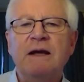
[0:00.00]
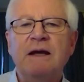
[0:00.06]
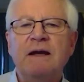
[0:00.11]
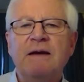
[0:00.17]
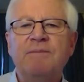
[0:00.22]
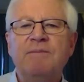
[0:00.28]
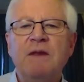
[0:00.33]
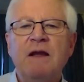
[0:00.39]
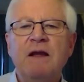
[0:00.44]

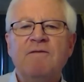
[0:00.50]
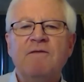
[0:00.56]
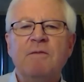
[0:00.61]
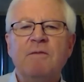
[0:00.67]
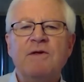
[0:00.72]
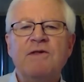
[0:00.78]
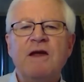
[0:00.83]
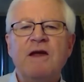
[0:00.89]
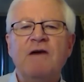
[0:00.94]
uh,
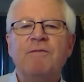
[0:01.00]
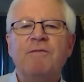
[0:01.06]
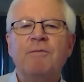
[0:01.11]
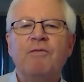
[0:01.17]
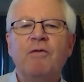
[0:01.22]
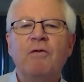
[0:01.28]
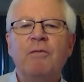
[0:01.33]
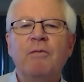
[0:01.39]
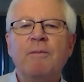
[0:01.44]
from a self
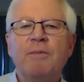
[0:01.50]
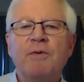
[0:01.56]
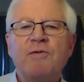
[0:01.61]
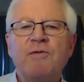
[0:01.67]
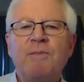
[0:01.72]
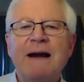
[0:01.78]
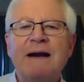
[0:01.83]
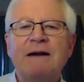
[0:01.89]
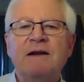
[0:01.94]
improvement
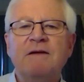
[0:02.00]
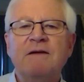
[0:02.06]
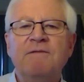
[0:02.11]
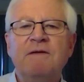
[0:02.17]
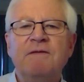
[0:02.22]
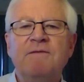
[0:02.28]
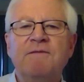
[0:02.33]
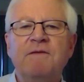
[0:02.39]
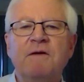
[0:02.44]
perspective
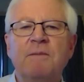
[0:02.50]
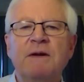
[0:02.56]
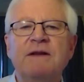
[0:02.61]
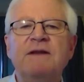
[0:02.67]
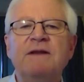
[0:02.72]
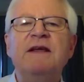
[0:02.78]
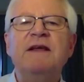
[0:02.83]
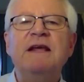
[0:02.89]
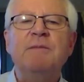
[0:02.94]
and from a
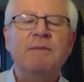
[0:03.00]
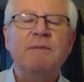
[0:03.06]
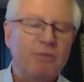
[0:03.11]
team